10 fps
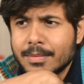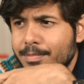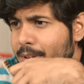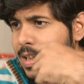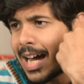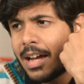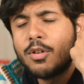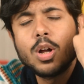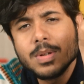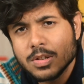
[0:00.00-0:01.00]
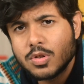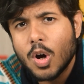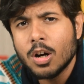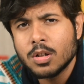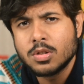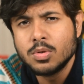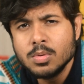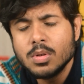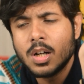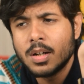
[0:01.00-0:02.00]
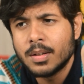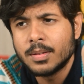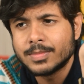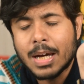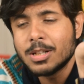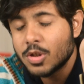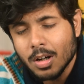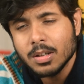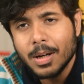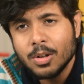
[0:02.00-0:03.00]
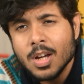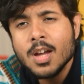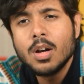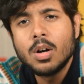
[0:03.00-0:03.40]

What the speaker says: that I have always talked about